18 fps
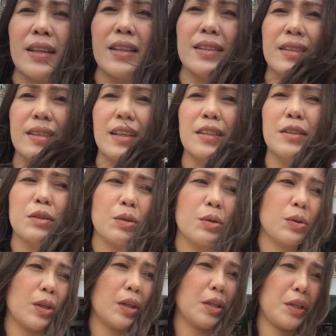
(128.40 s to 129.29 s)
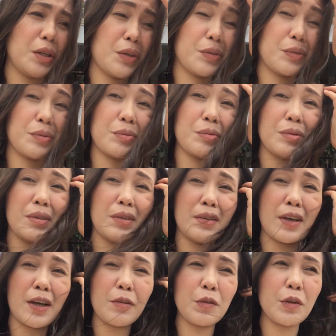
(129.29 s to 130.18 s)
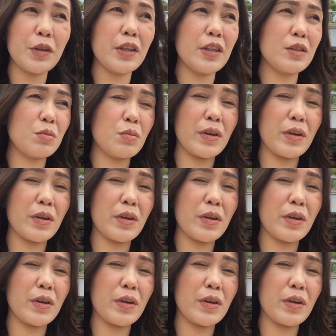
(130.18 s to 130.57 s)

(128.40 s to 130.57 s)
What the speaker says: del Santo Niño. After this,